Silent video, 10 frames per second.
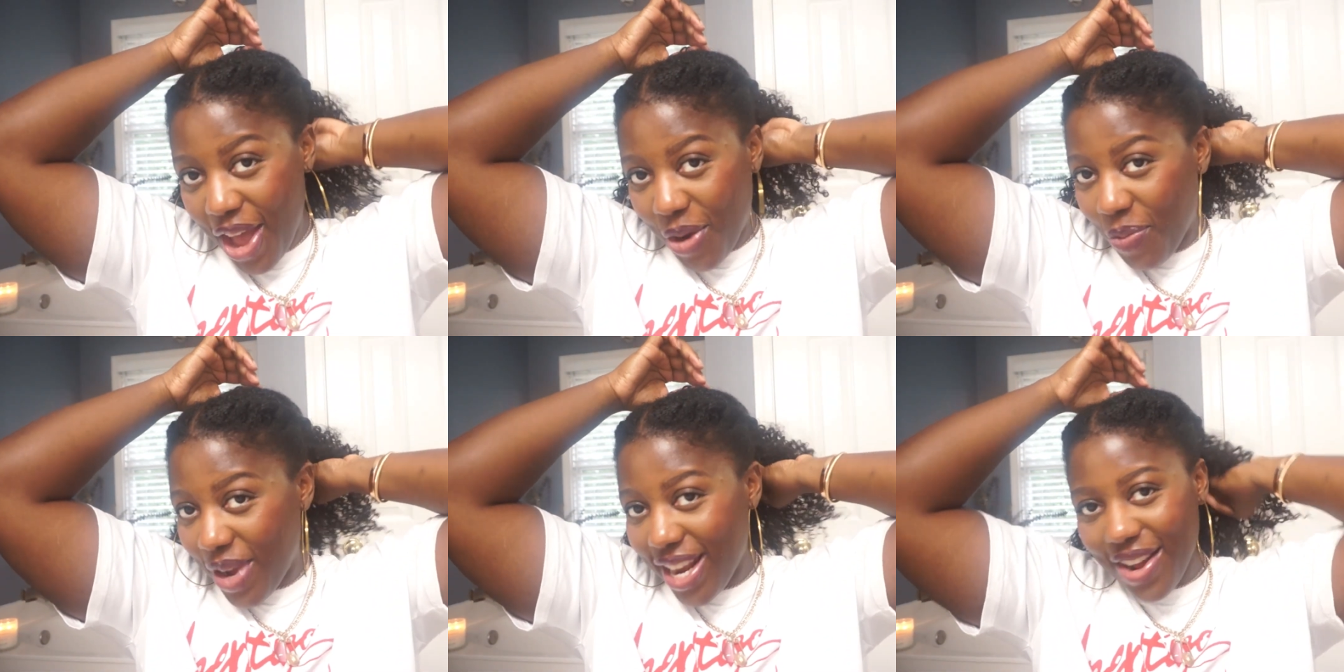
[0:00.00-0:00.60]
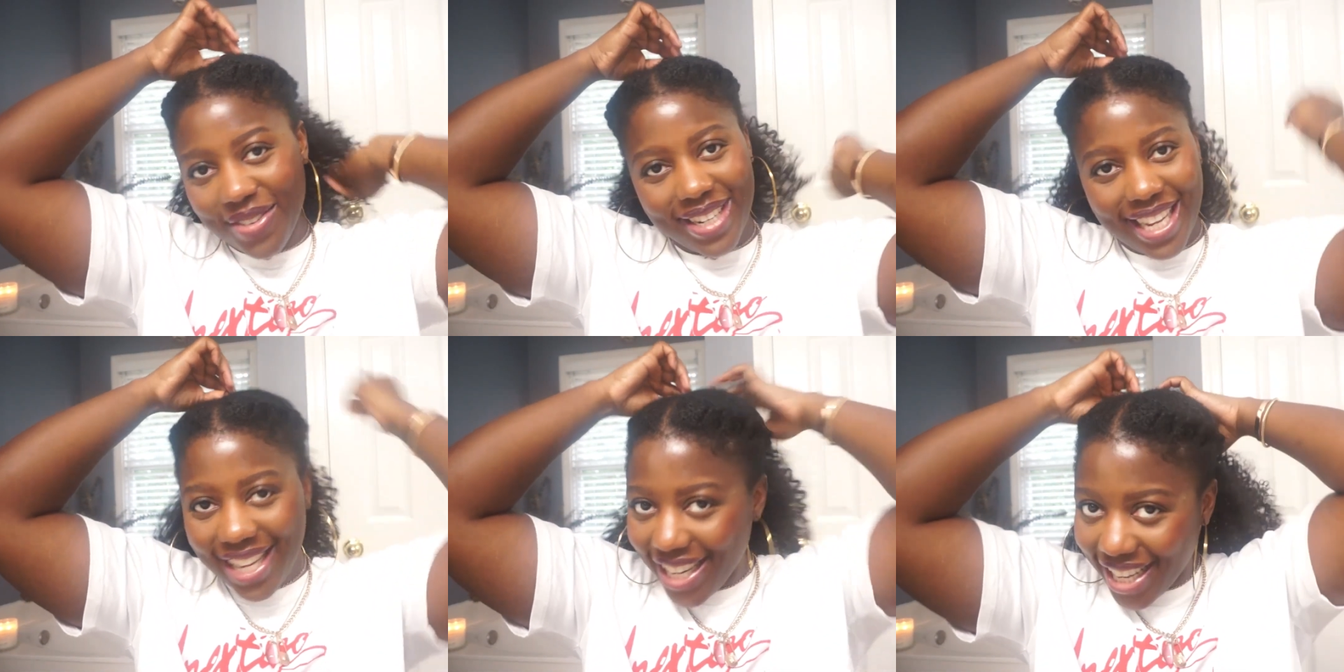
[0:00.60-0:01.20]
We don't
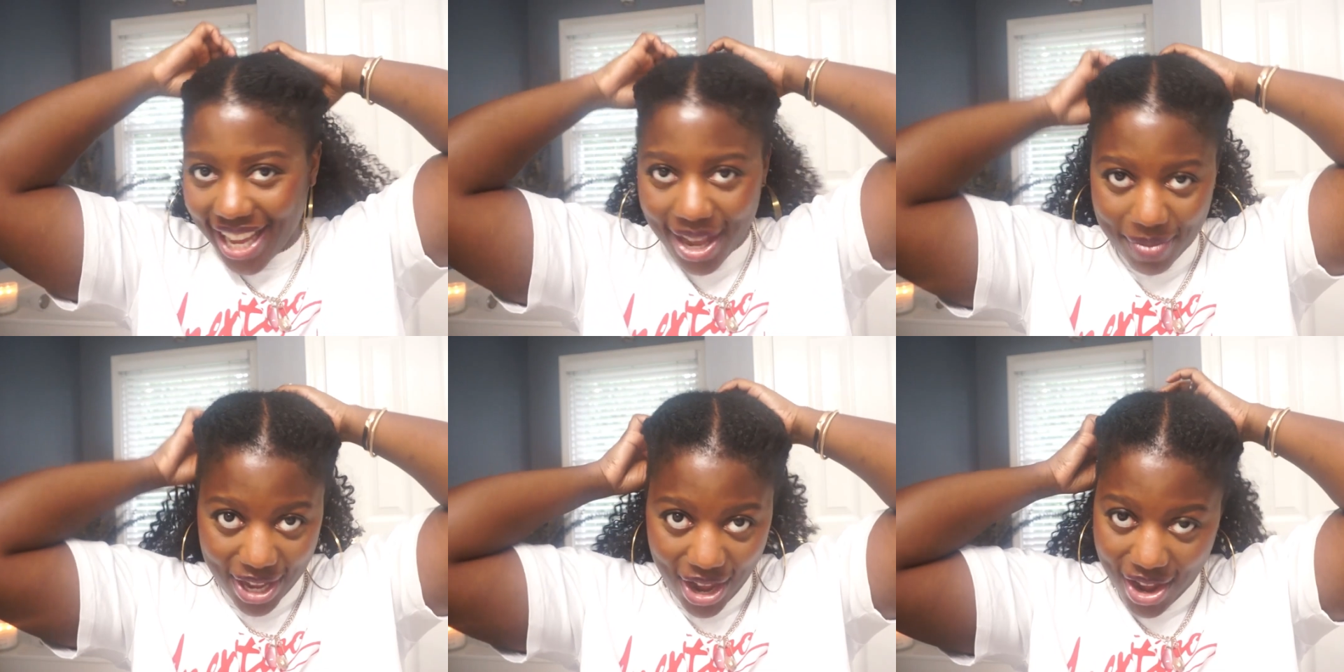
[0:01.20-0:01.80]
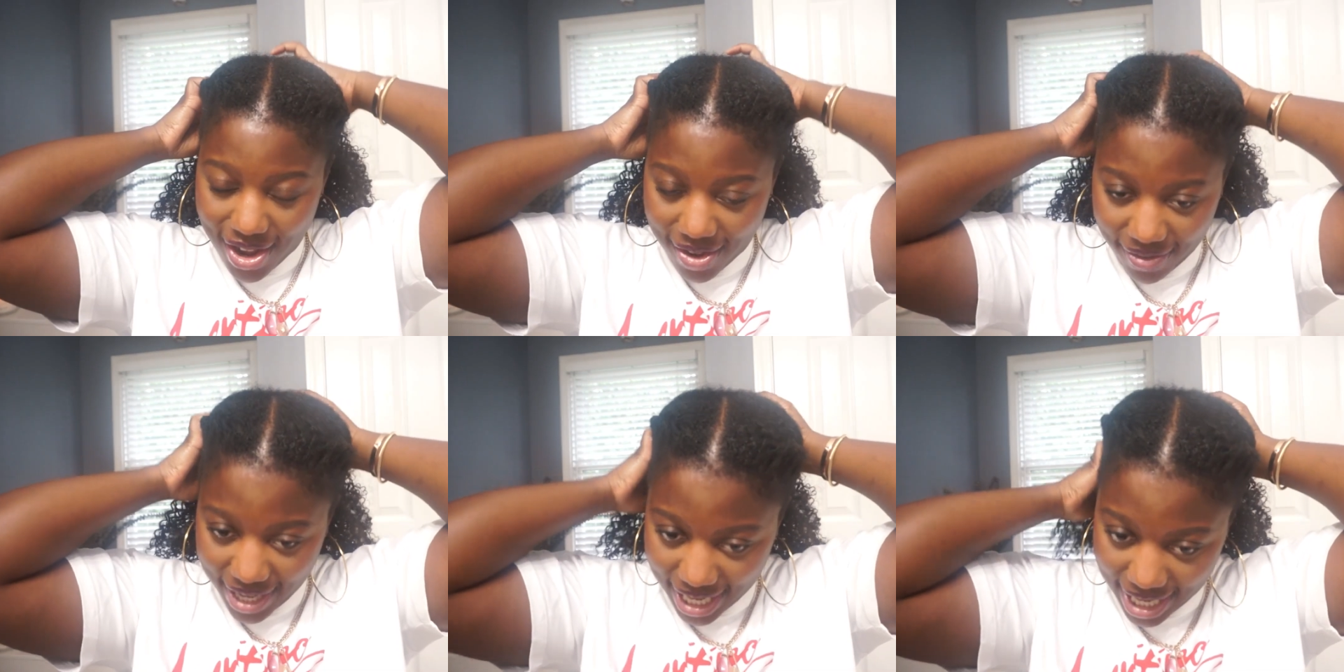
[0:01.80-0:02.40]
need it coming
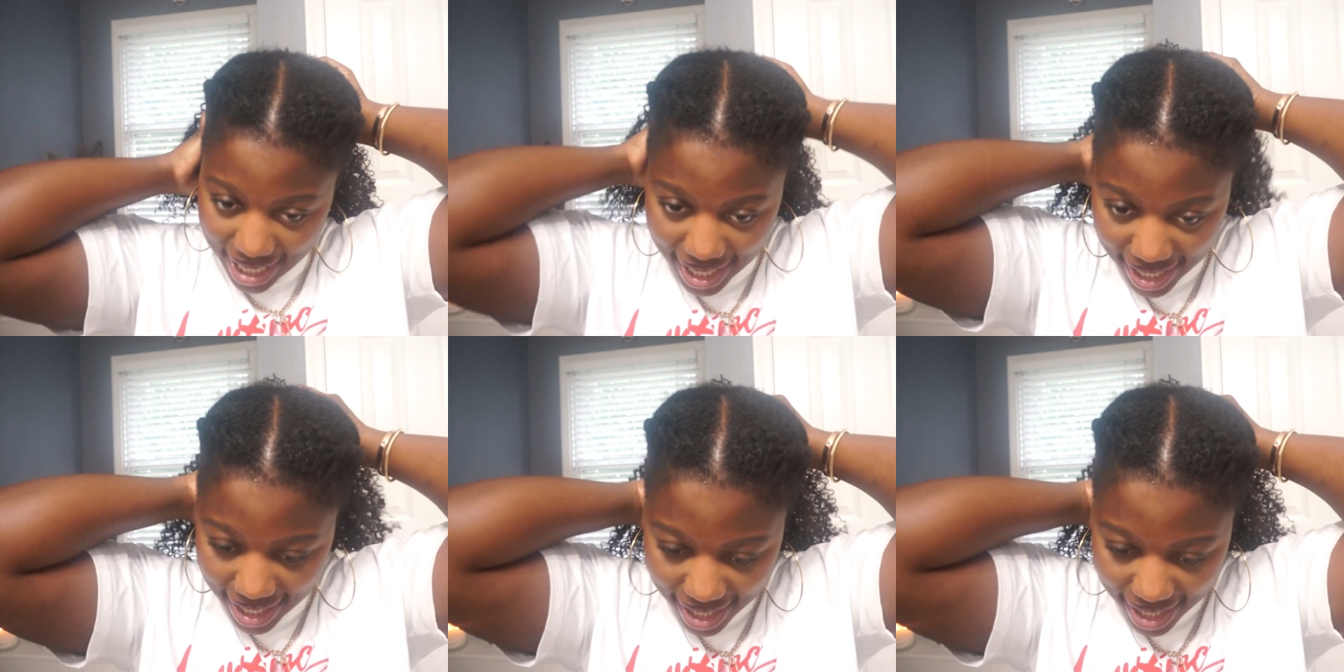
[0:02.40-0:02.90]
off, honey.